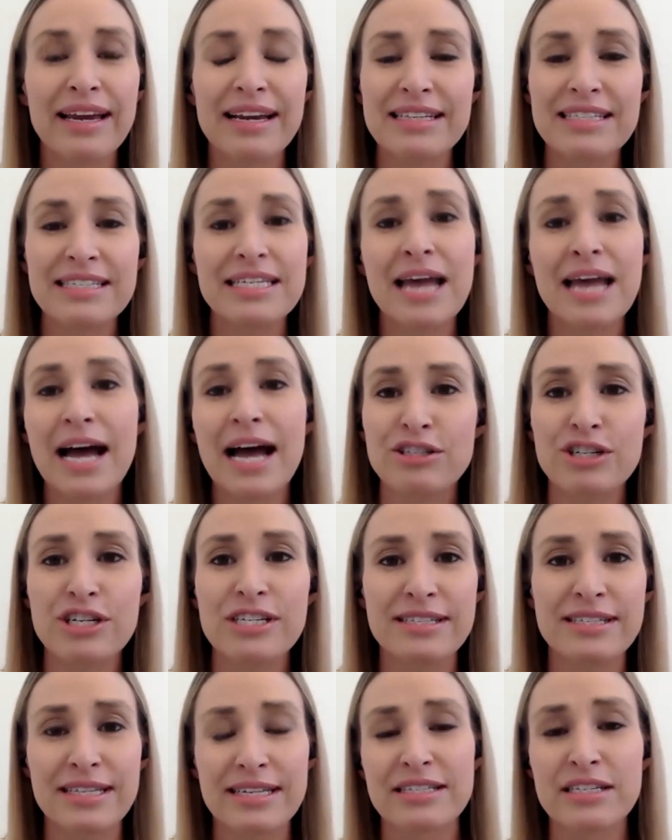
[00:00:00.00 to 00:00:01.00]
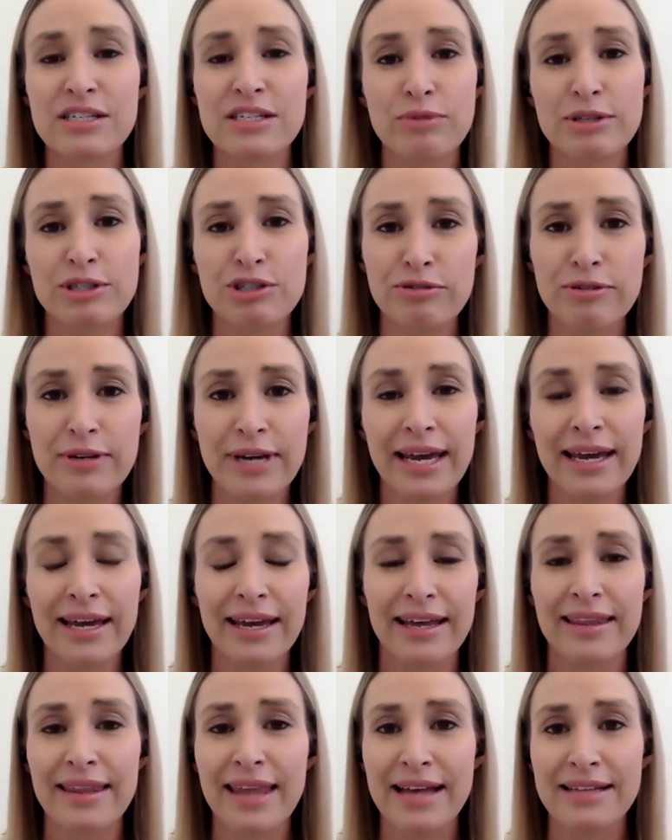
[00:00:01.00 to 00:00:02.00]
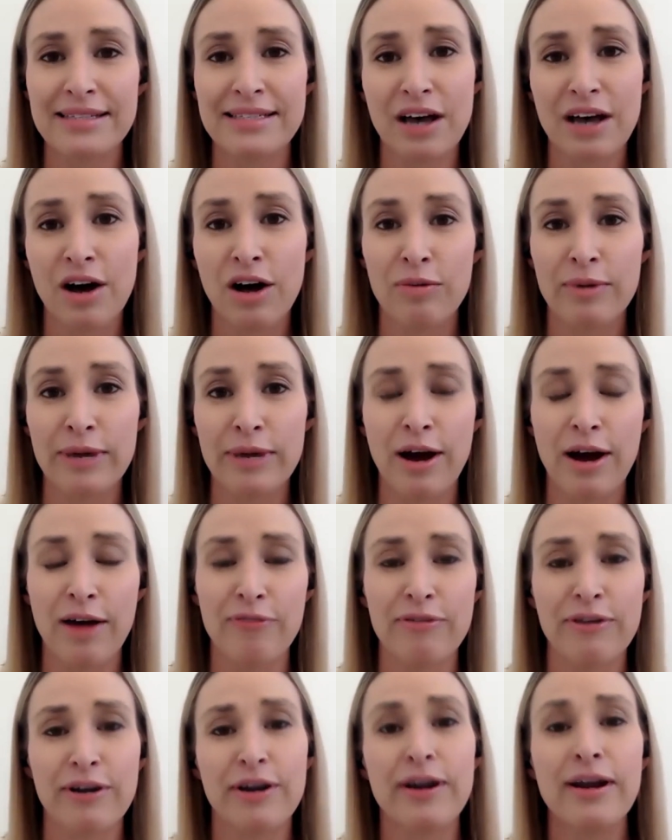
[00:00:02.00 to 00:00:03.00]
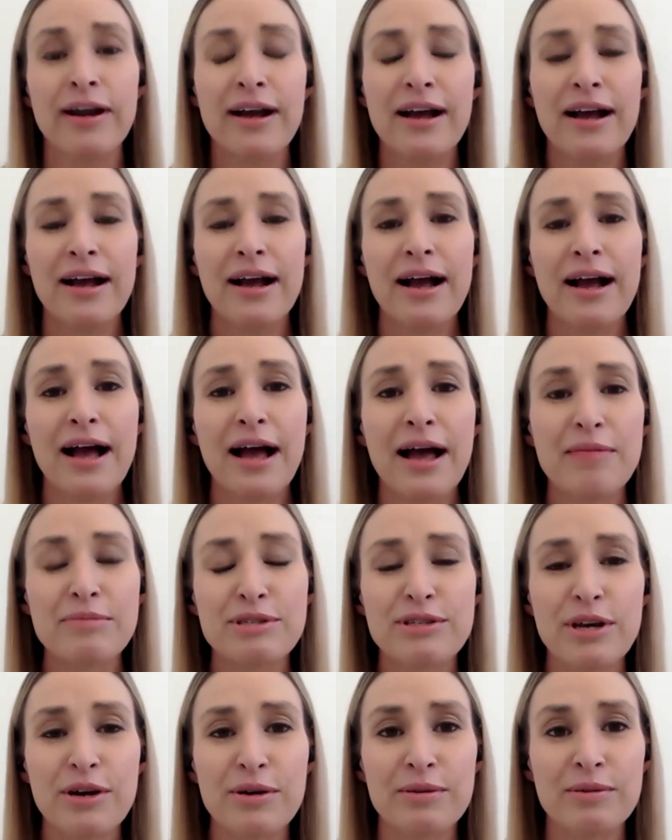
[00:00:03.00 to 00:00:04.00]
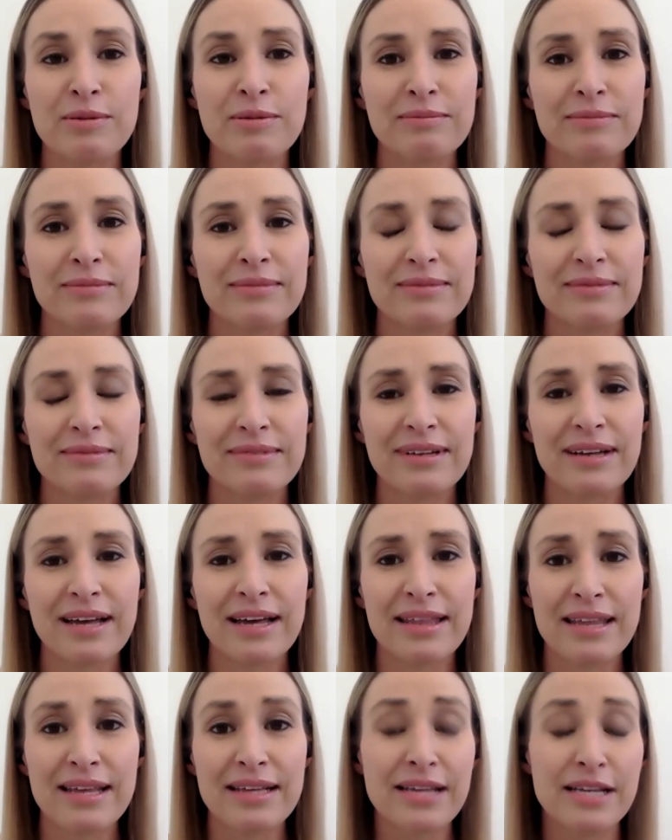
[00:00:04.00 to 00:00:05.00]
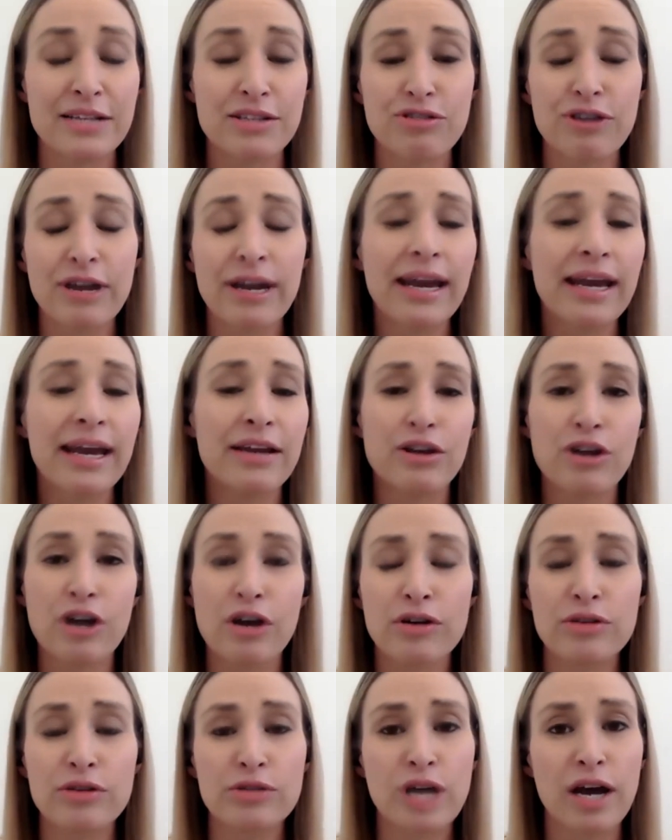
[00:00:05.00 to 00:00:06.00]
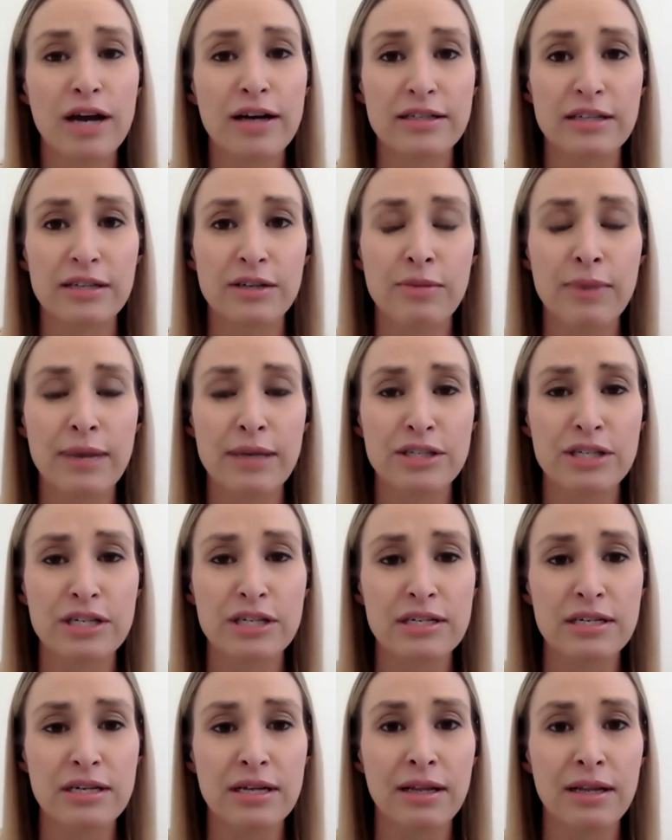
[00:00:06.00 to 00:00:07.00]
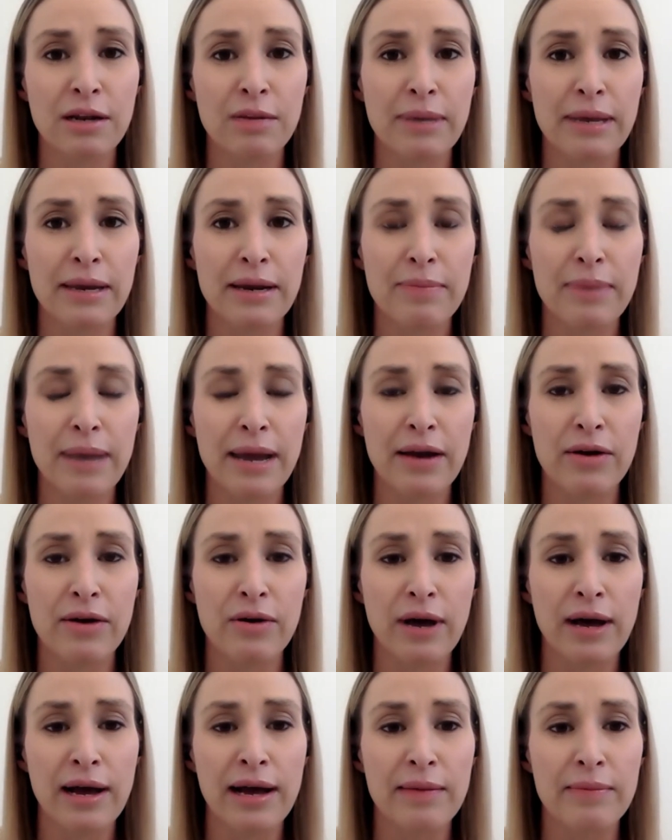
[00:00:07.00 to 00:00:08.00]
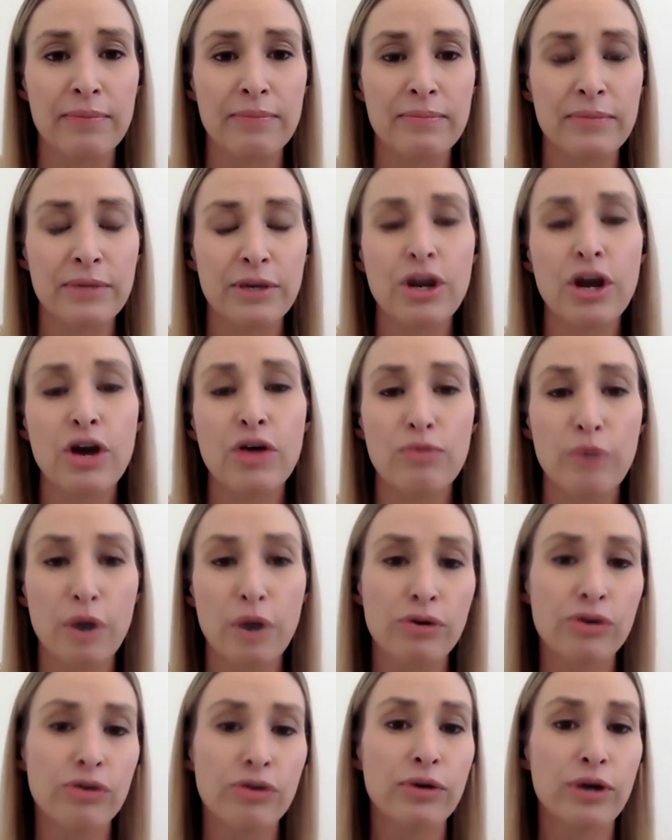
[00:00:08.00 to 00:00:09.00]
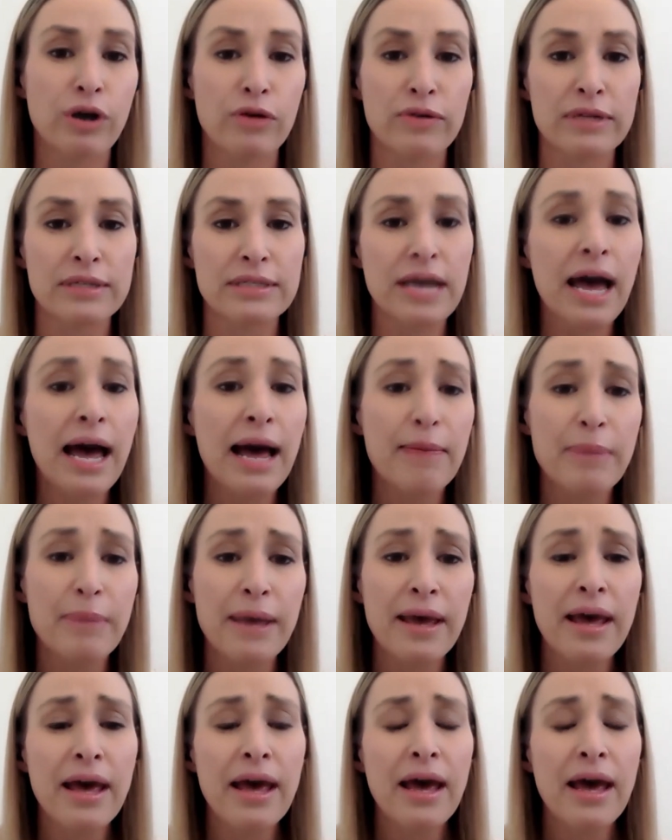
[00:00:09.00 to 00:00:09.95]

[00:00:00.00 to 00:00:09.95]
And it's not just, this is what you get and that's all we offer. So I think that's great. And, you mentioned a little bit about, Roku and over the top.